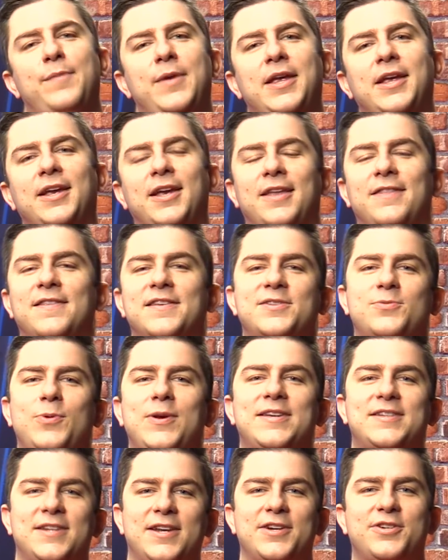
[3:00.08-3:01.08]
of being in this
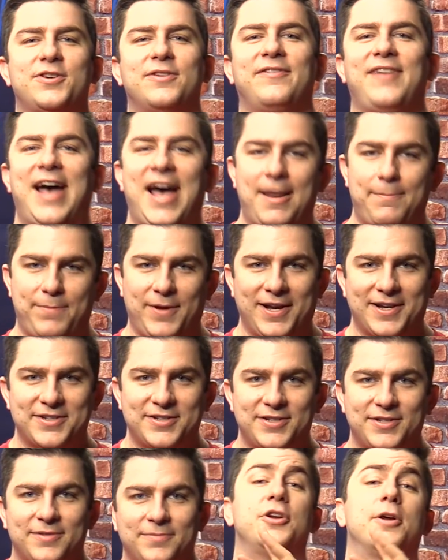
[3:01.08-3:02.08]
week's edition of Hat
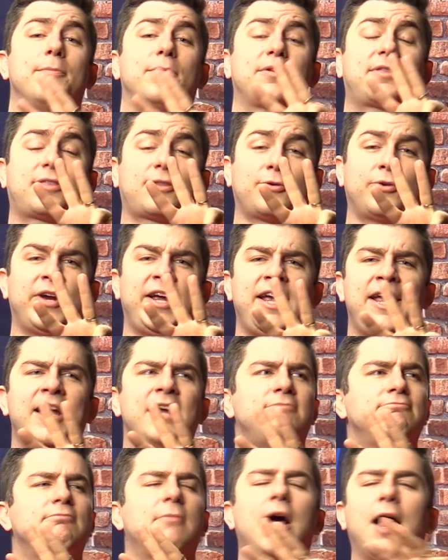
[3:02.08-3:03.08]
Picks. Number
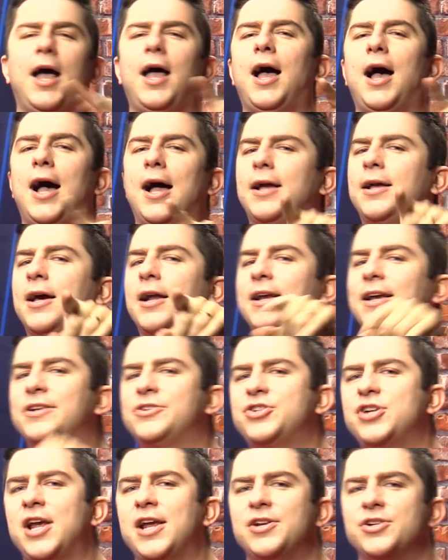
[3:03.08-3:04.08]
three, I, I gotta
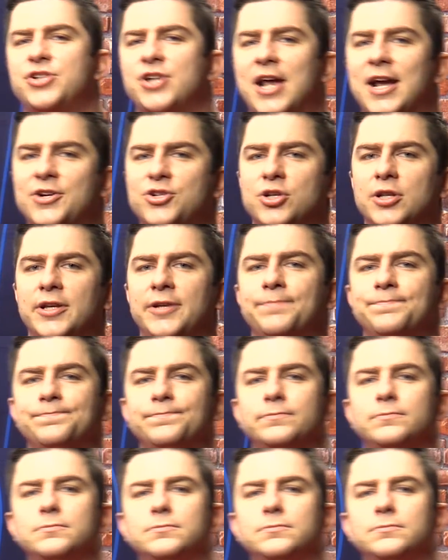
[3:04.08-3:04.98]
get changed actually.